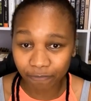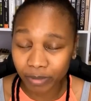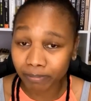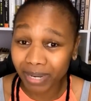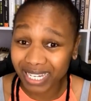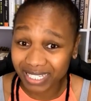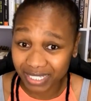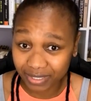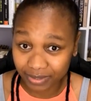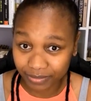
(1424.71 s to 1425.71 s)
planted
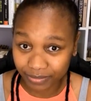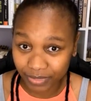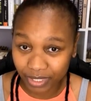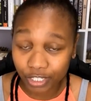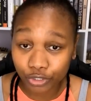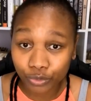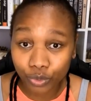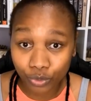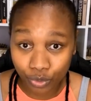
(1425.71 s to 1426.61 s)
that you don't know.